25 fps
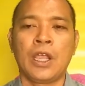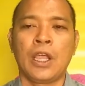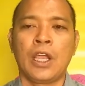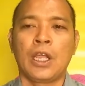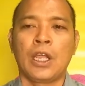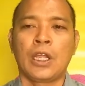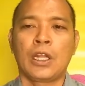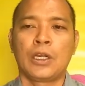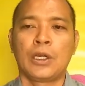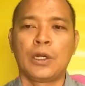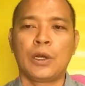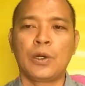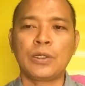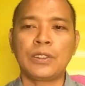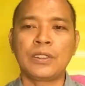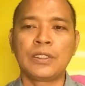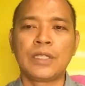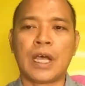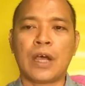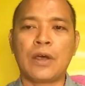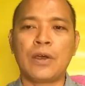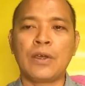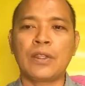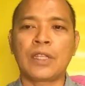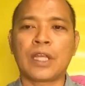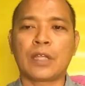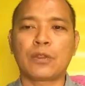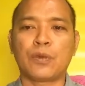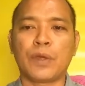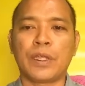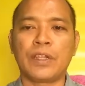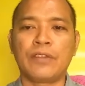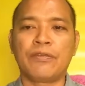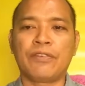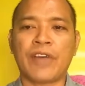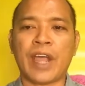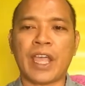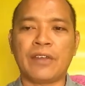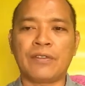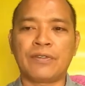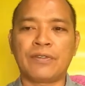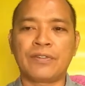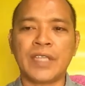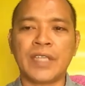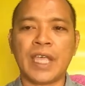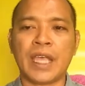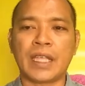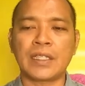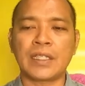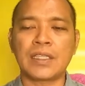Note now that with
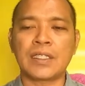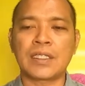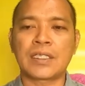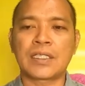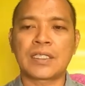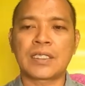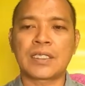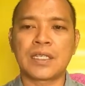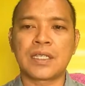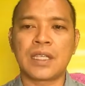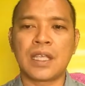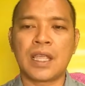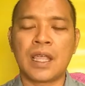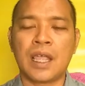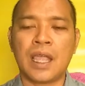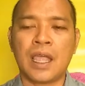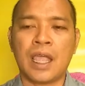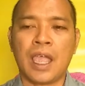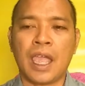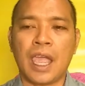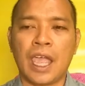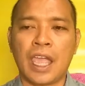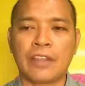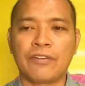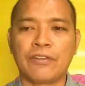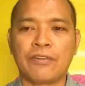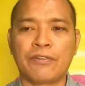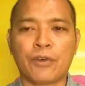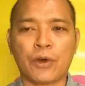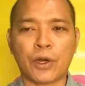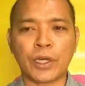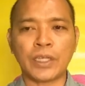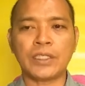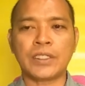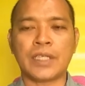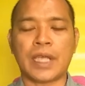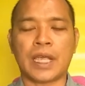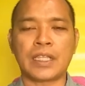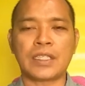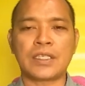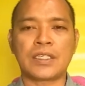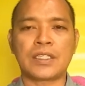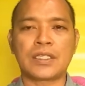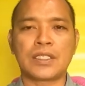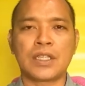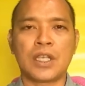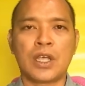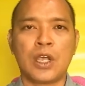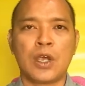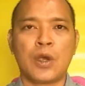5/10 and 4/10,
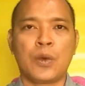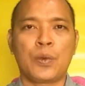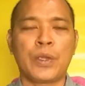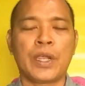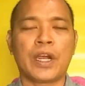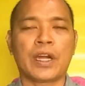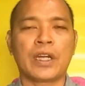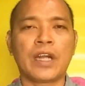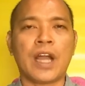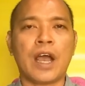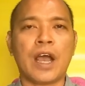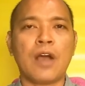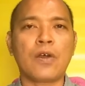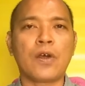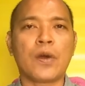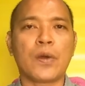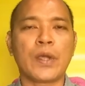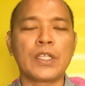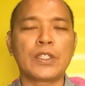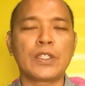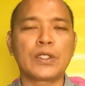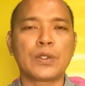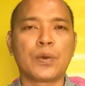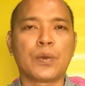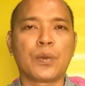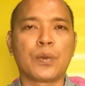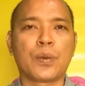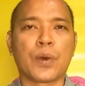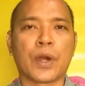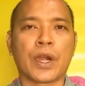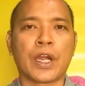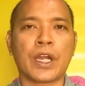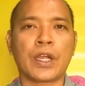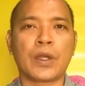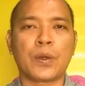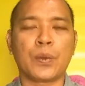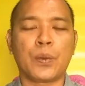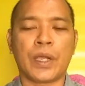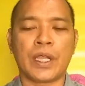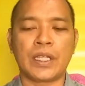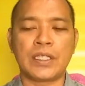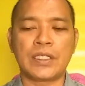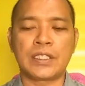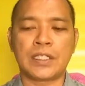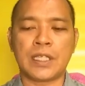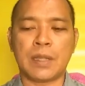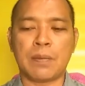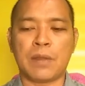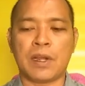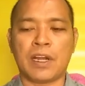we are now going to work with
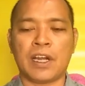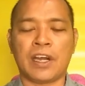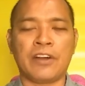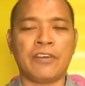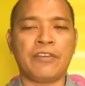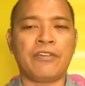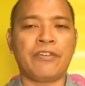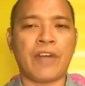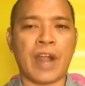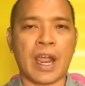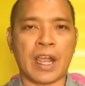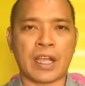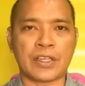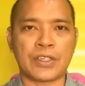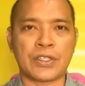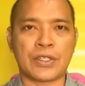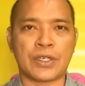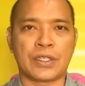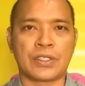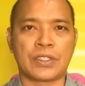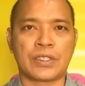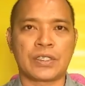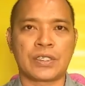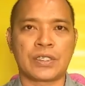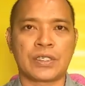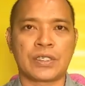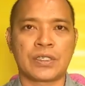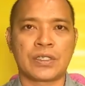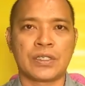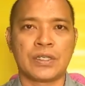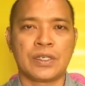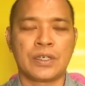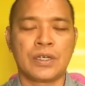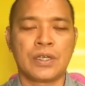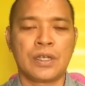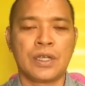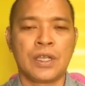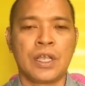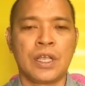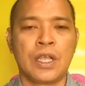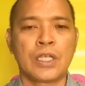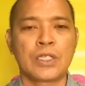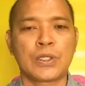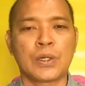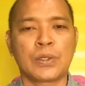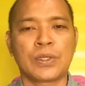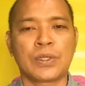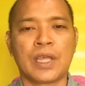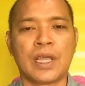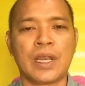similar fractions. So
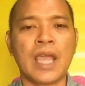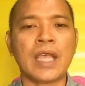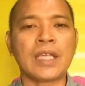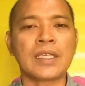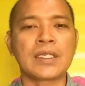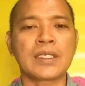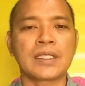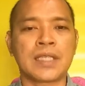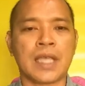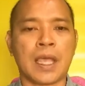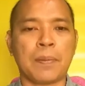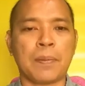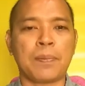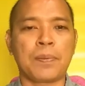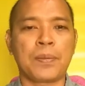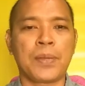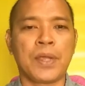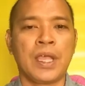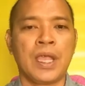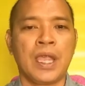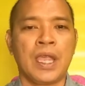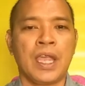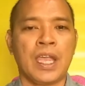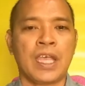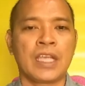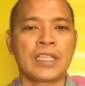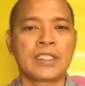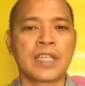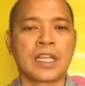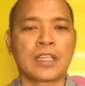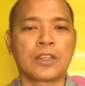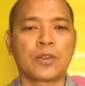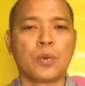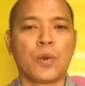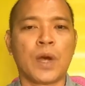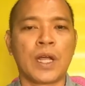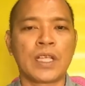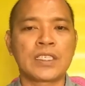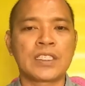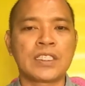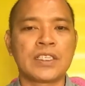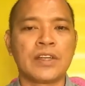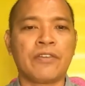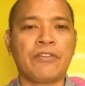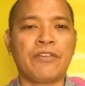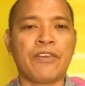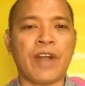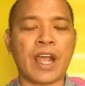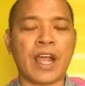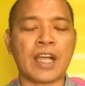the next step is that once the
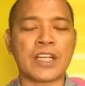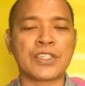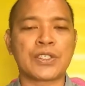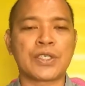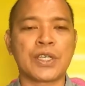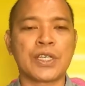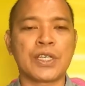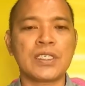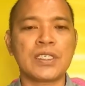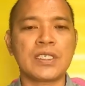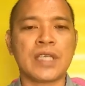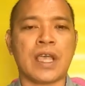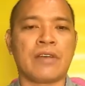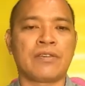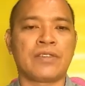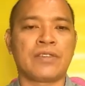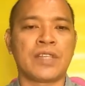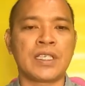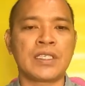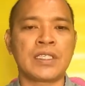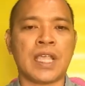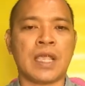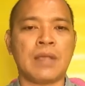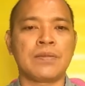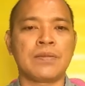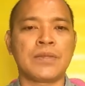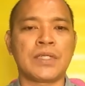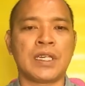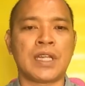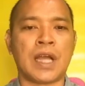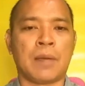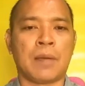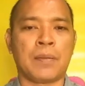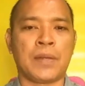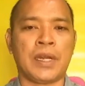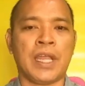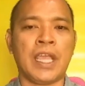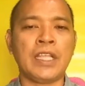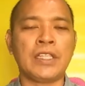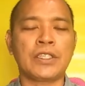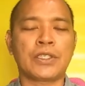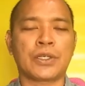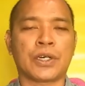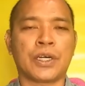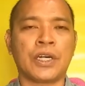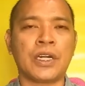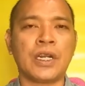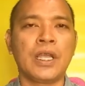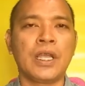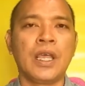fractions have the same denominator,
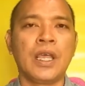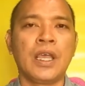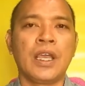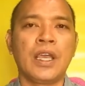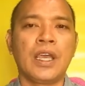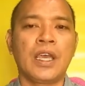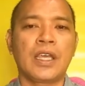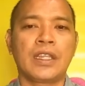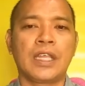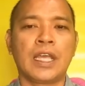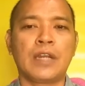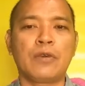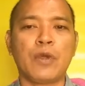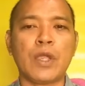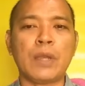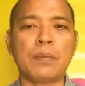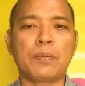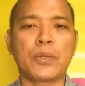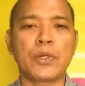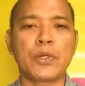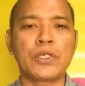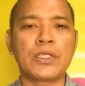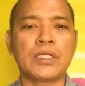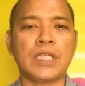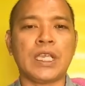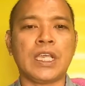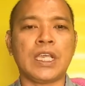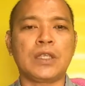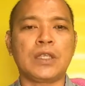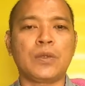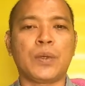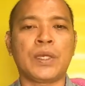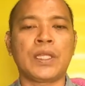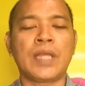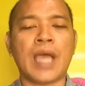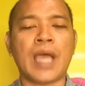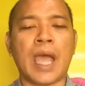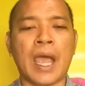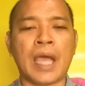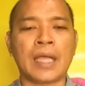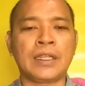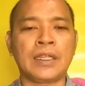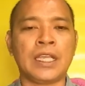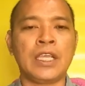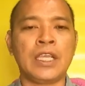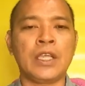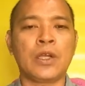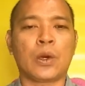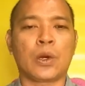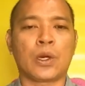then we proceed with
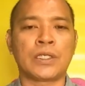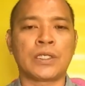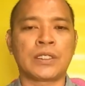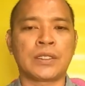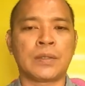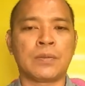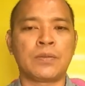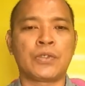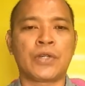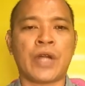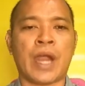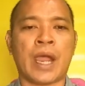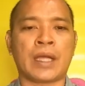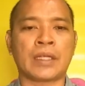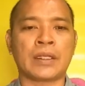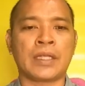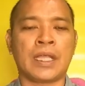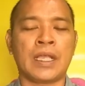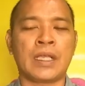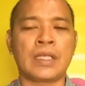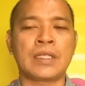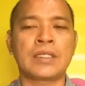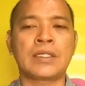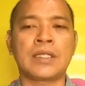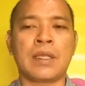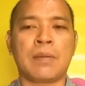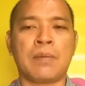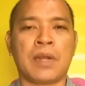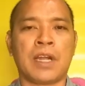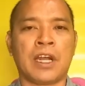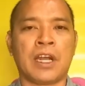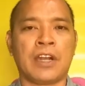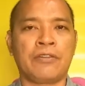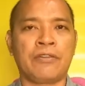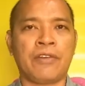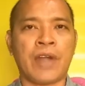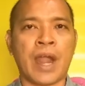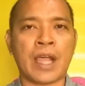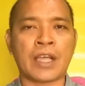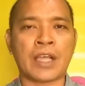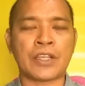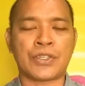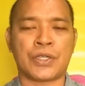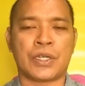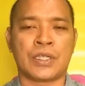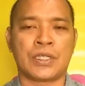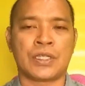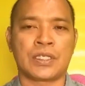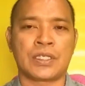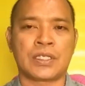adding or subtracting similar
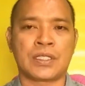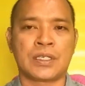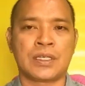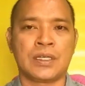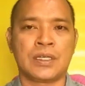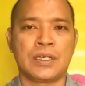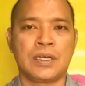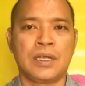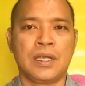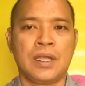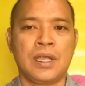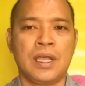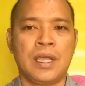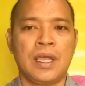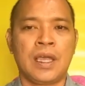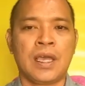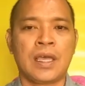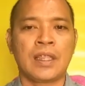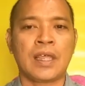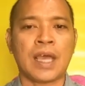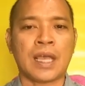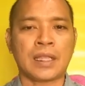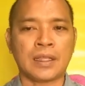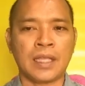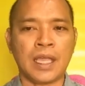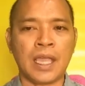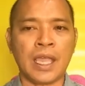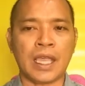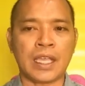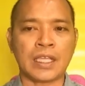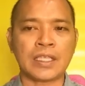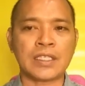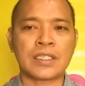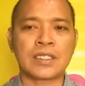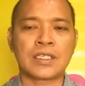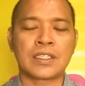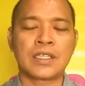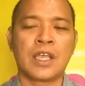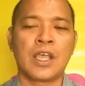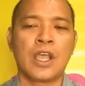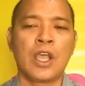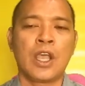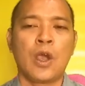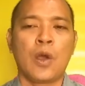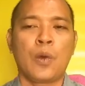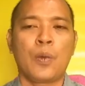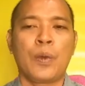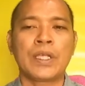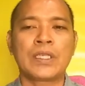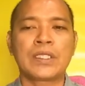fractions. That is,
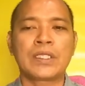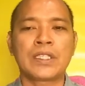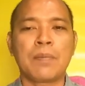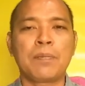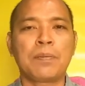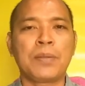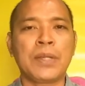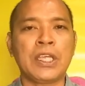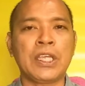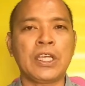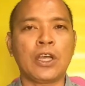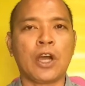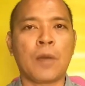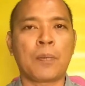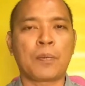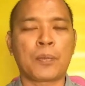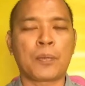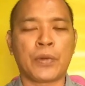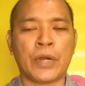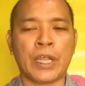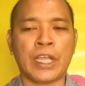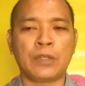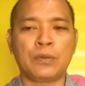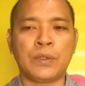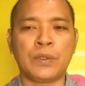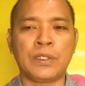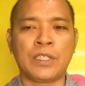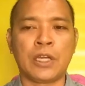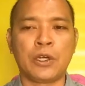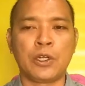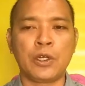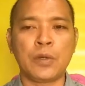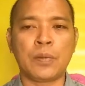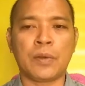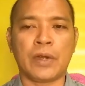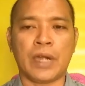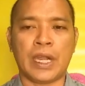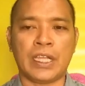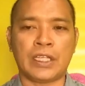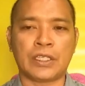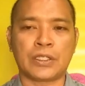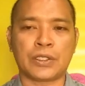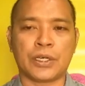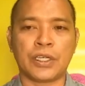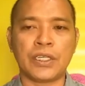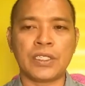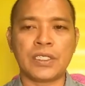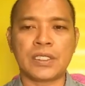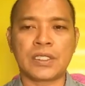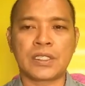we simply operate with the
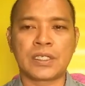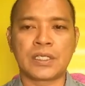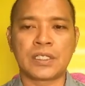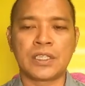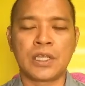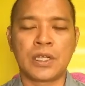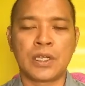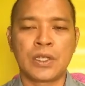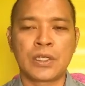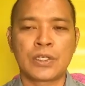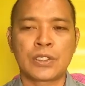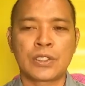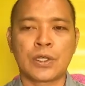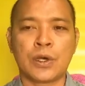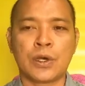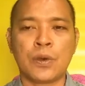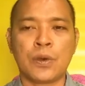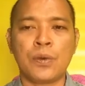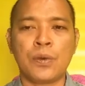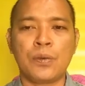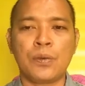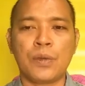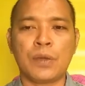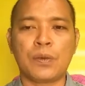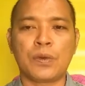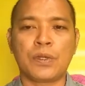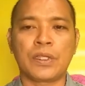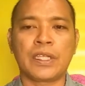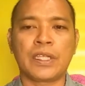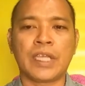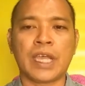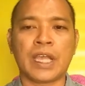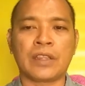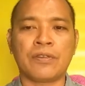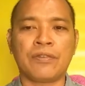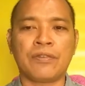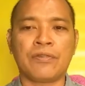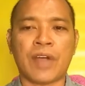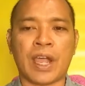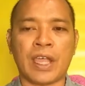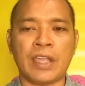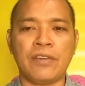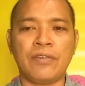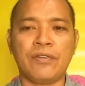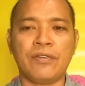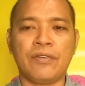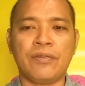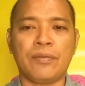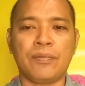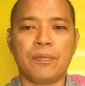numerators, so we would get 5
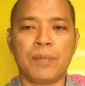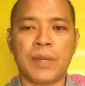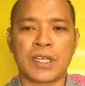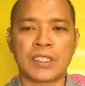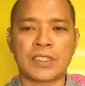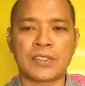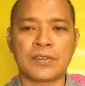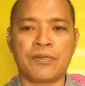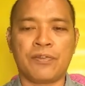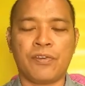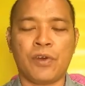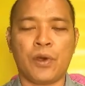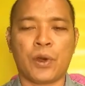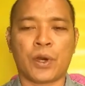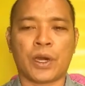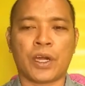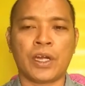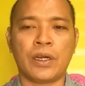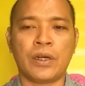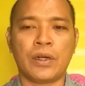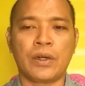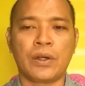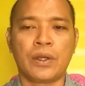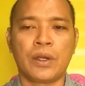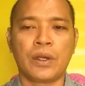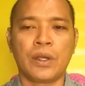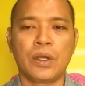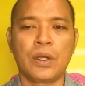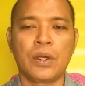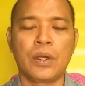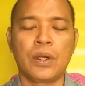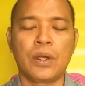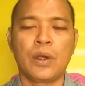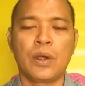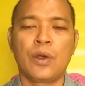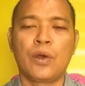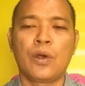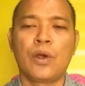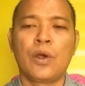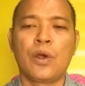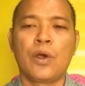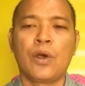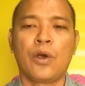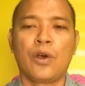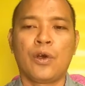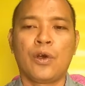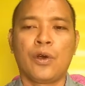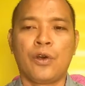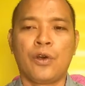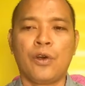plus 4
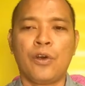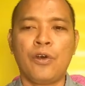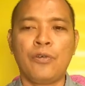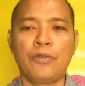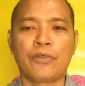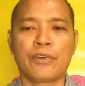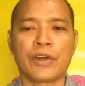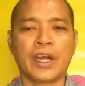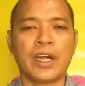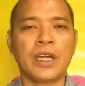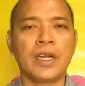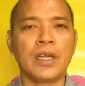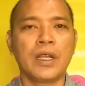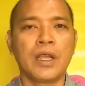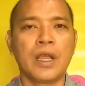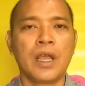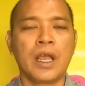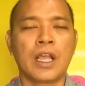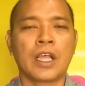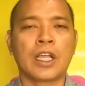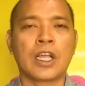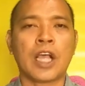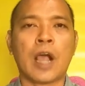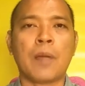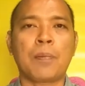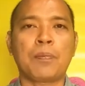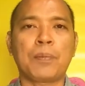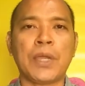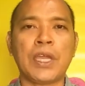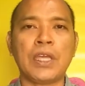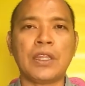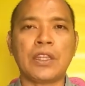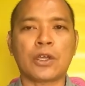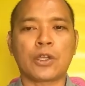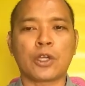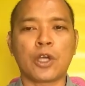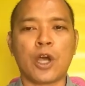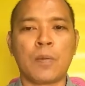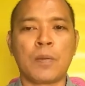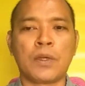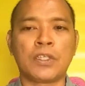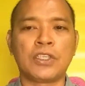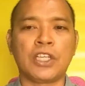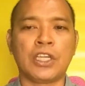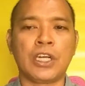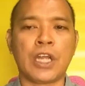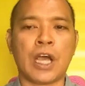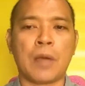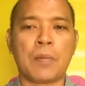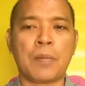over, copy the common
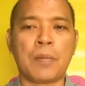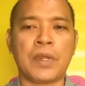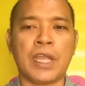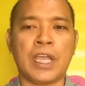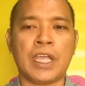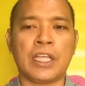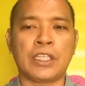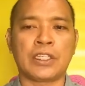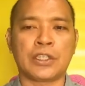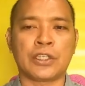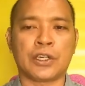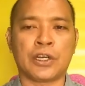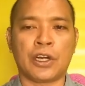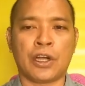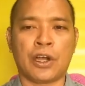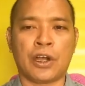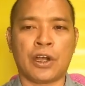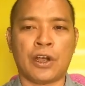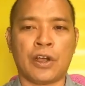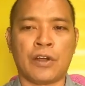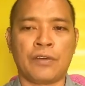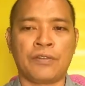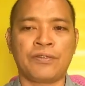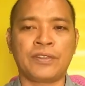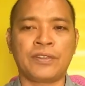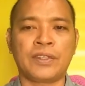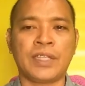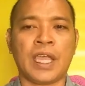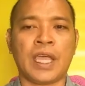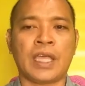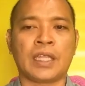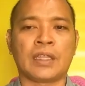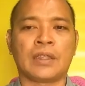denominator of 10.